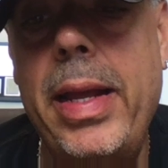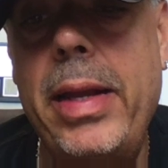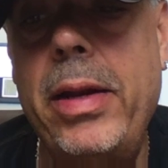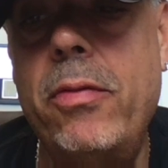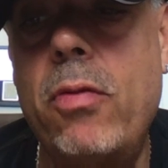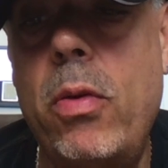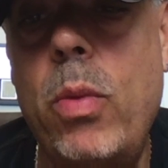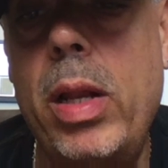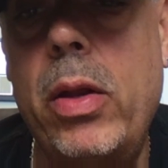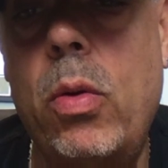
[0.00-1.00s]
He didn't run
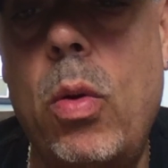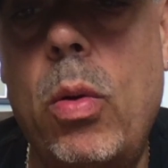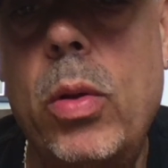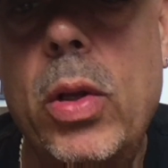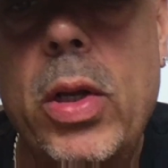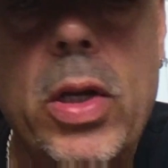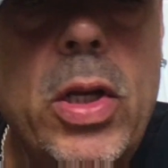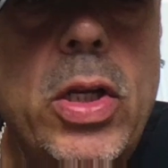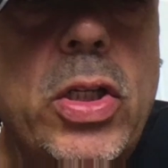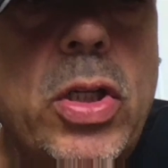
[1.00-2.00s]
well at all.
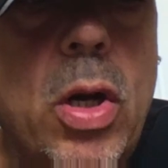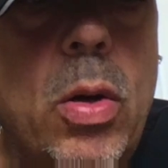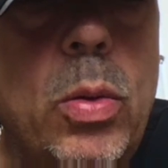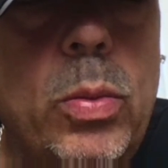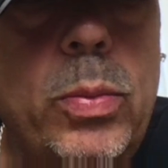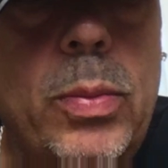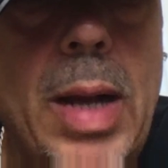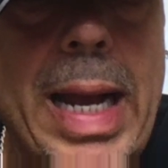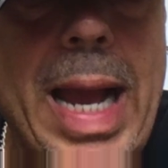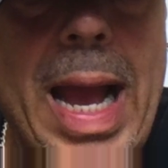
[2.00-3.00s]
So
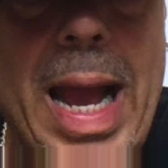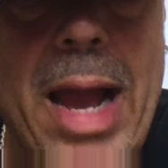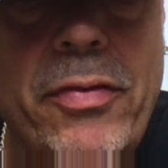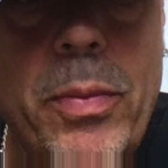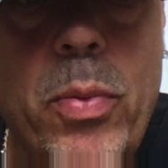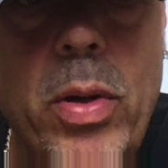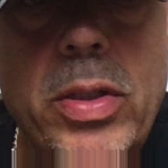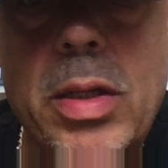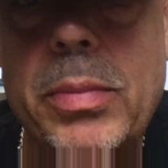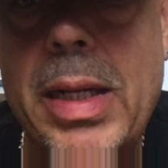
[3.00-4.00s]
I have to point
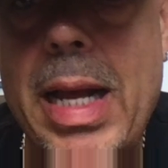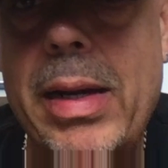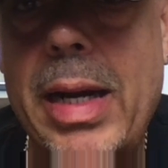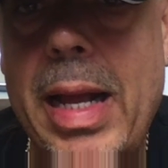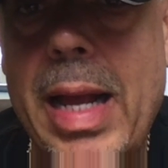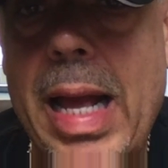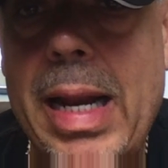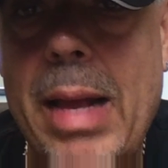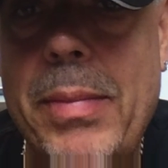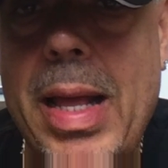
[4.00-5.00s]
something out, and
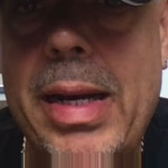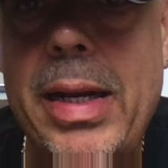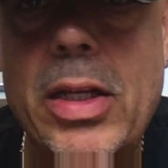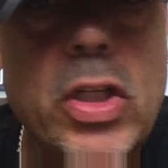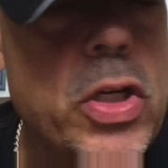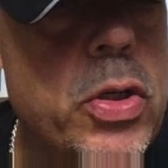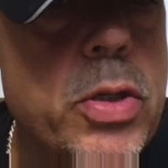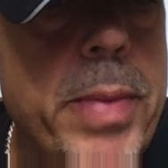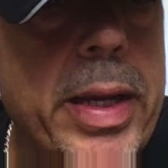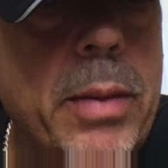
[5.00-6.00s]
I'm not an excuse
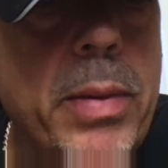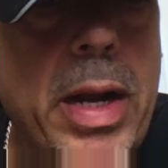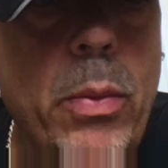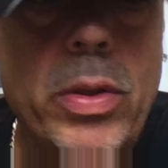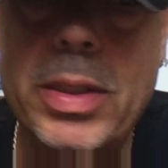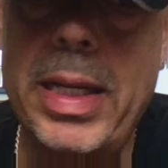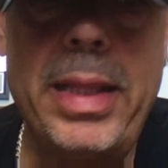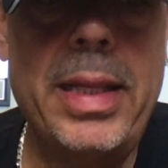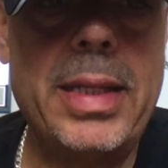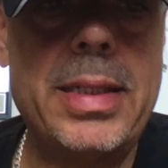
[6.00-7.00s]
maker, but I will say
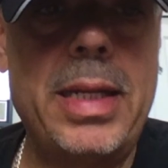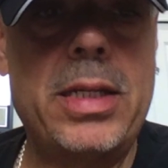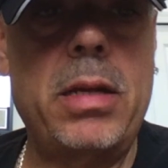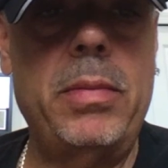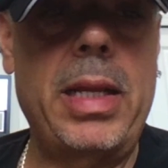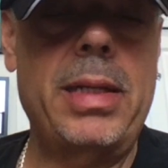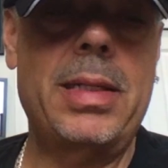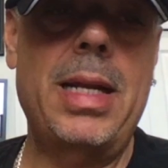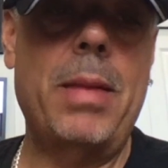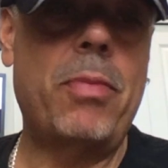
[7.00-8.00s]
this, that something that's
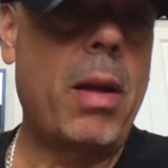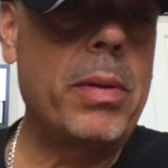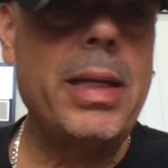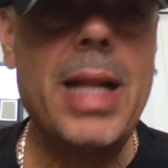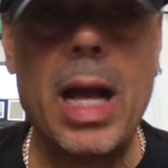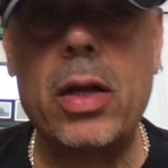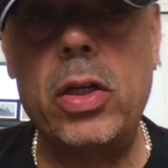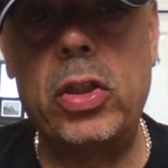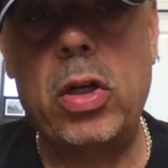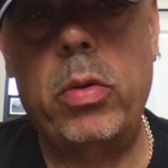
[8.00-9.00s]
probably not going
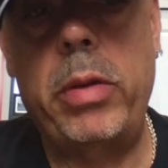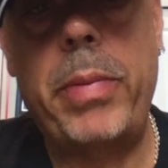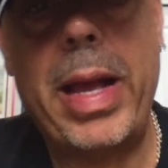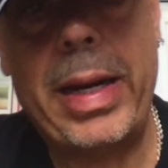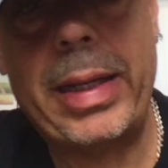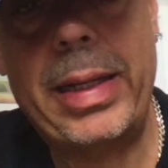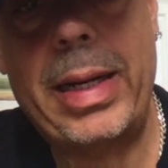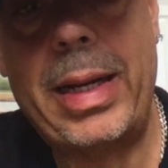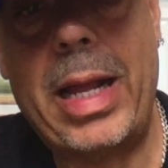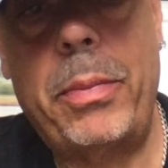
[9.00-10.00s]
to show in the paddock and that
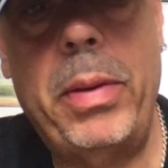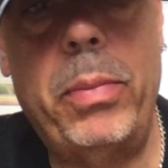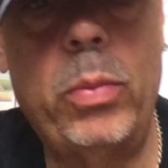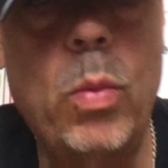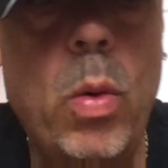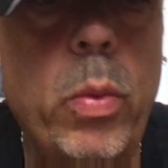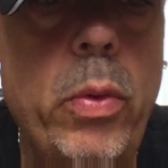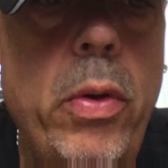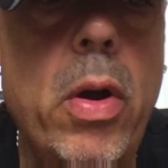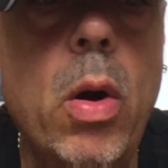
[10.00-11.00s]
a lot of people won't
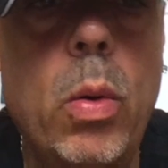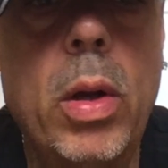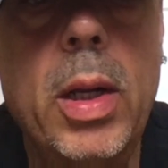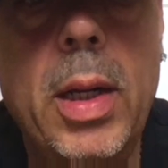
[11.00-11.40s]
know.